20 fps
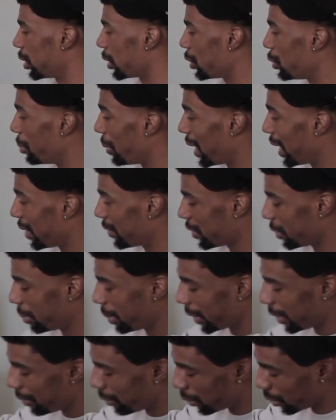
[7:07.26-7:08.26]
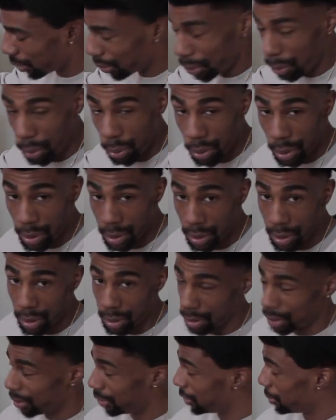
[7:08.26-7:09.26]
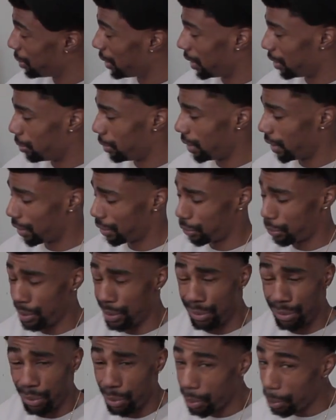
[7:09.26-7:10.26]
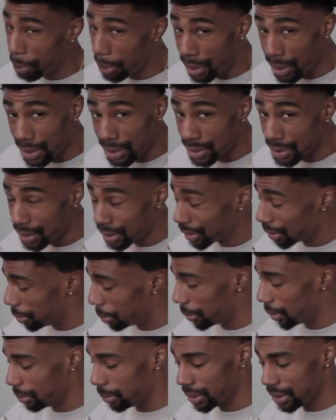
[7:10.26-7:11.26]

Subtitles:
you might have to pay for a cord. This will probably be like $3 to $4, maybe